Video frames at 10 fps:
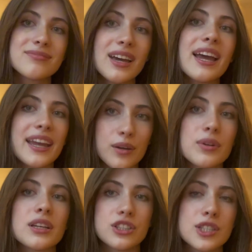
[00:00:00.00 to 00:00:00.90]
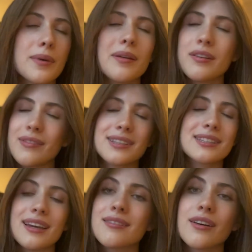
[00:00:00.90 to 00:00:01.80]
a hate relationship. I'm not gonna
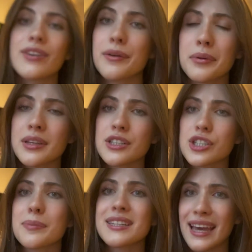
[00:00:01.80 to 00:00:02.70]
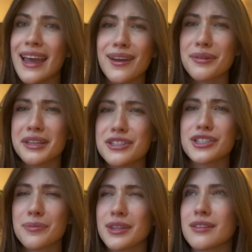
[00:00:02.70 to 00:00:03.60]
say love-hate relationship. It's a hate
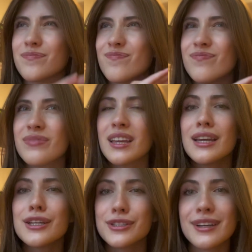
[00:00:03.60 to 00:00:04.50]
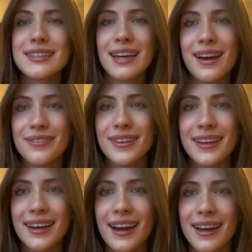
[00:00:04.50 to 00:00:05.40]
relationship with it. Do you guys have
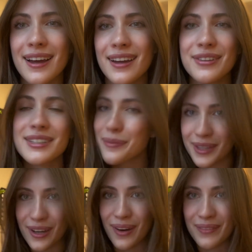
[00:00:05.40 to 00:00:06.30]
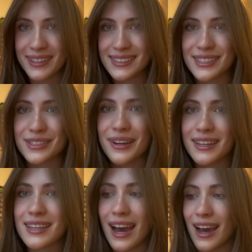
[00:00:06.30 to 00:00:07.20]
like, you can tell me in the comments, do you
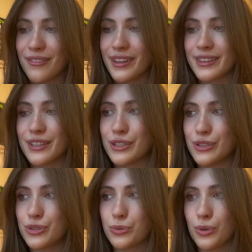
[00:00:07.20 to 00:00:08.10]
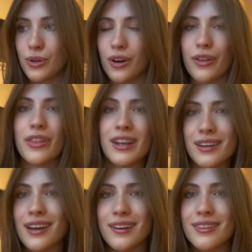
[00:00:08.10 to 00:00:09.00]
guys have like the dual
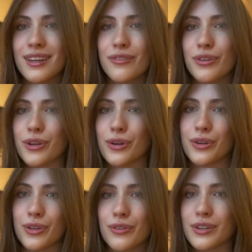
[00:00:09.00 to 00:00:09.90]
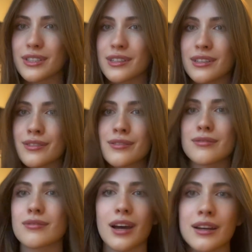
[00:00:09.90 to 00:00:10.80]
authenticator thing for your universities,
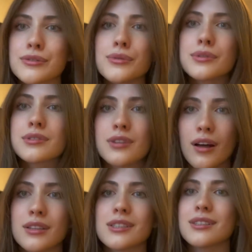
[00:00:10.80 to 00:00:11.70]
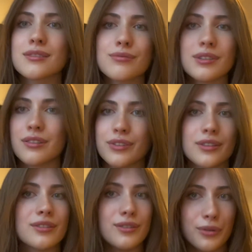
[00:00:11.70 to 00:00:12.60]
high schools, colleges,
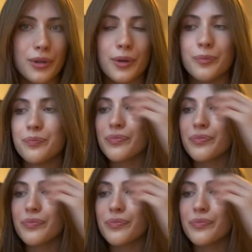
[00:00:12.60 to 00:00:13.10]
whatever you go to?